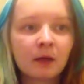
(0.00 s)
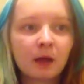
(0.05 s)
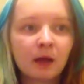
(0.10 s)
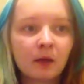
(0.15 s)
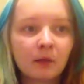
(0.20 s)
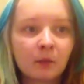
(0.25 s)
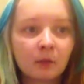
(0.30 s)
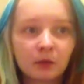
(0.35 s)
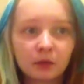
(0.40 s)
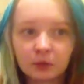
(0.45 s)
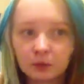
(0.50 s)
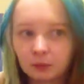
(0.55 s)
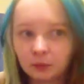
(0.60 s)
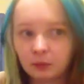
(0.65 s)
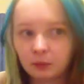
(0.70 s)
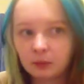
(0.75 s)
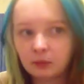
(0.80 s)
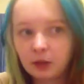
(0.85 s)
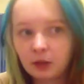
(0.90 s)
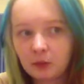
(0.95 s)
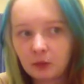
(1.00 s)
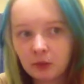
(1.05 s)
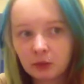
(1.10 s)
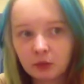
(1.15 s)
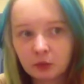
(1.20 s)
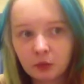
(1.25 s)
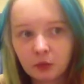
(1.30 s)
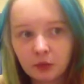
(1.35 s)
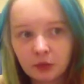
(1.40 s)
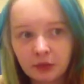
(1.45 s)
I was
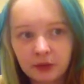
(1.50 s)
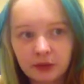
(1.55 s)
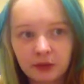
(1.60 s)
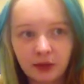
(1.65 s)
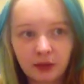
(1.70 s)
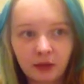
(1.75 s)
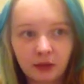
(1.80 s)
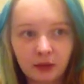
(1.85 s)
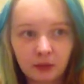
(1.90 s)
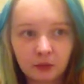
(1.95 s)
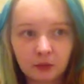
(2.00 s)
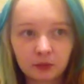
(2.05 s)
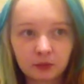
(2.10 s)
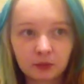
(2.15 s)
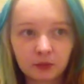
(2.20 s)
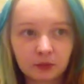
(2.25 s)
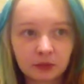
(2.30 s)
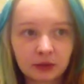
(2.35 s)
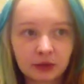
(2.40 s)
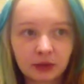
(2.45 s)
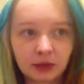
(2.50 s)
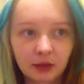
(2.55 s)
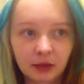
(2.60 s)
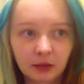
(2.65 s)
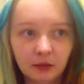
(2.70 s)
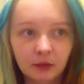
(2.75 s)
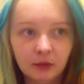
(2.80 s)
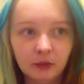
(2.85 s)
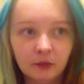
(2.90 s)
worried that I was gonna get